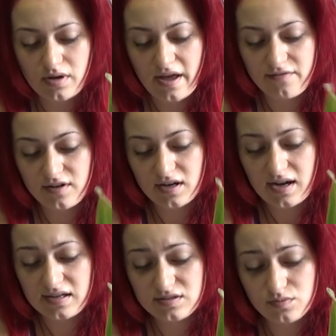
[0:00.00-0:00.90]
have a
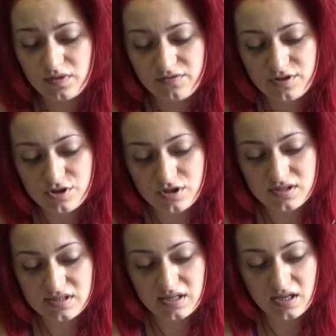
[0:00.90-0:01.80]
calcium
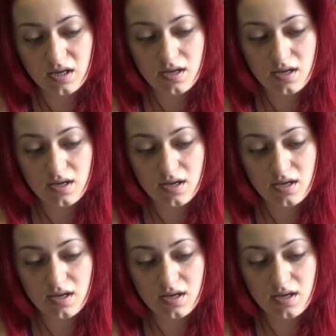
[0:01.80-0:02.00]
deficiency.